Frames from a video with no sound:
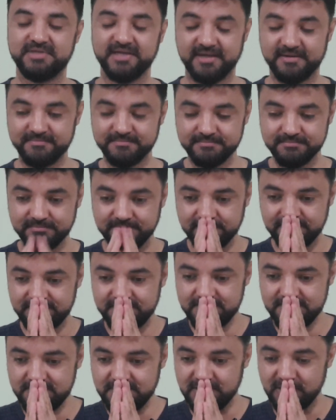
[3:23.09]
Okay,
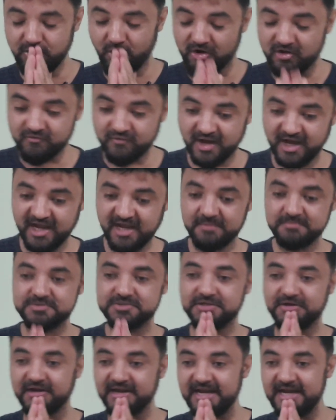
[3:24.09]
lot of
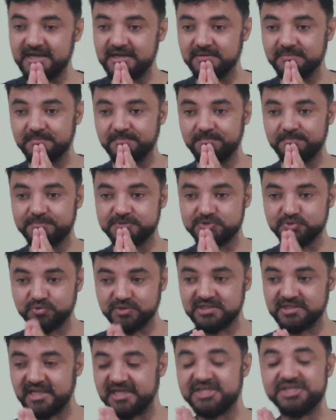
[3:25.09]
IIMs treat
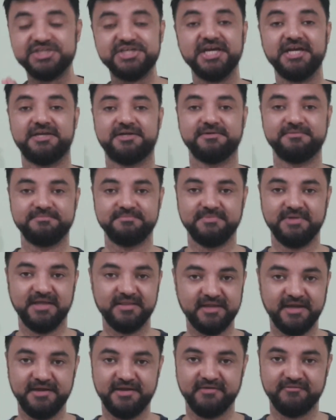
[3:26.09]
students like shit
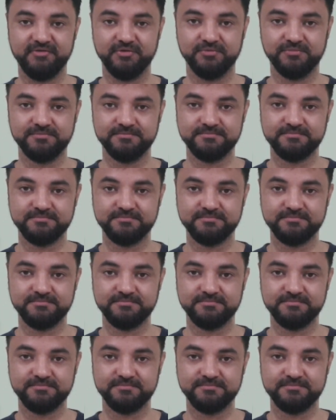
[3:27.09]
in the interview.